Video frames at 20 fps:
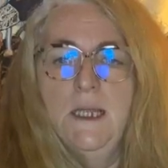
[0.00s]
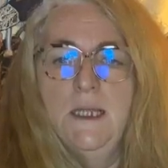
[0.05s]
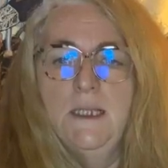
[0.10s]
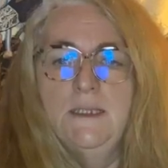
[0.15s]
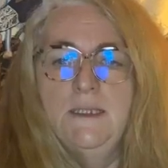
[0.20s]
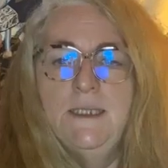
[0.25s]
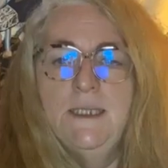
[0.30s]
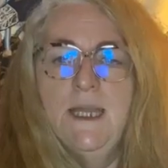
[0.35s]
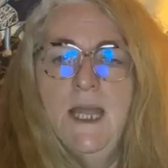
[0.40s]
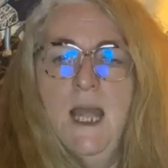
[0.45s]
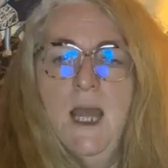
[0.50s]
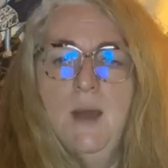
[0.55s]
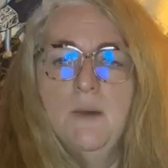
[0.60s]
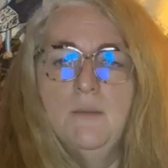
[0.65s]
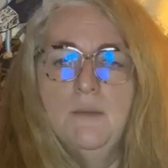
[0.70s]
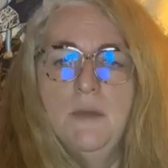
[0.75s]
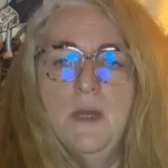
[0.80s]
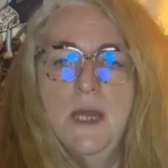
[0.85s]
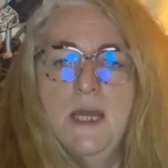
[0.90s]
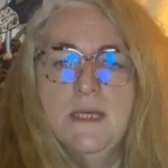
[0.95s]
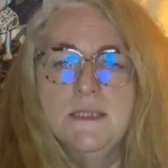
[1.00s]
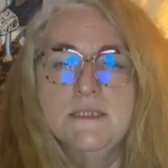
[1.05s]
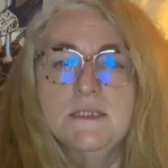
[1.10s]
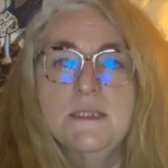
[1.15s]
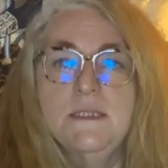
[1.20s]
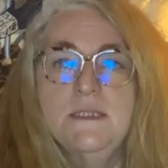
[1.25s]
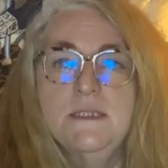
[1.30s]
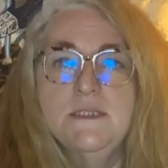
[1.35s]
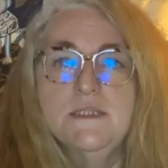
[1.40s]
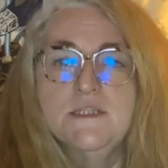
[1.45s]
And yam as
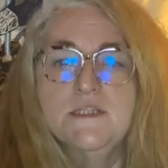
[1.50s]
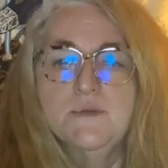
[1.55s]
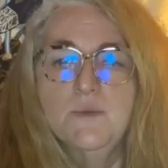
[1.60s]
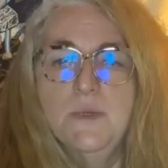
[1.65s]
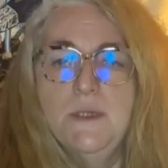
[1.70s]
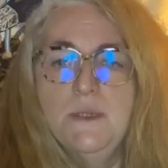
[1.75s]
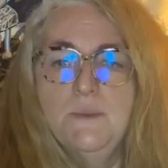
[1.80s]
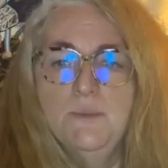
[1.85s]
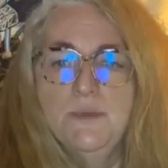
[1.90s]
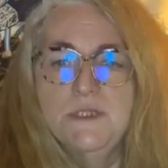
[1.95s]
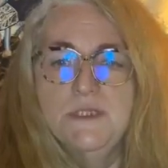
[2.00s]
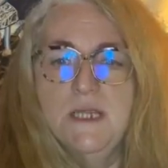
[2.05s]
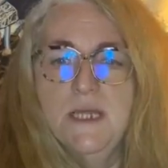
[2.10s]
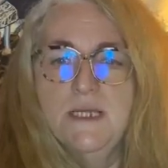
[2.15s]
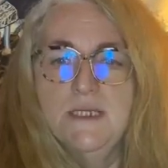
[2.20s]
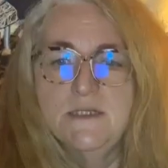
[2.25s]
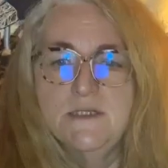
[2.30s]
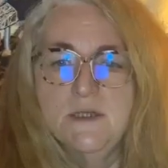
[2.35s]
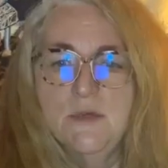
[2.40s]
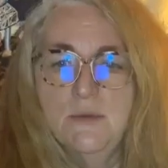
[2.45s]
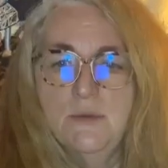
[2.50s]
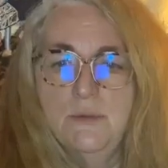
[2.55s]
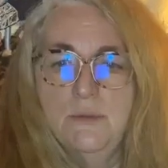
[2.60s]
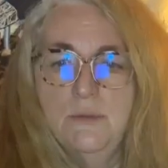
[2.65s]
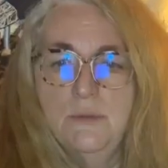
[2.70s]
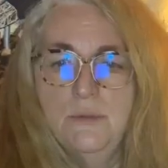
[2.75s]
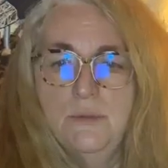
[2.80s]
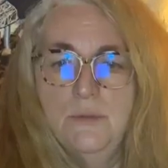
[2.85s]
in sweet potato.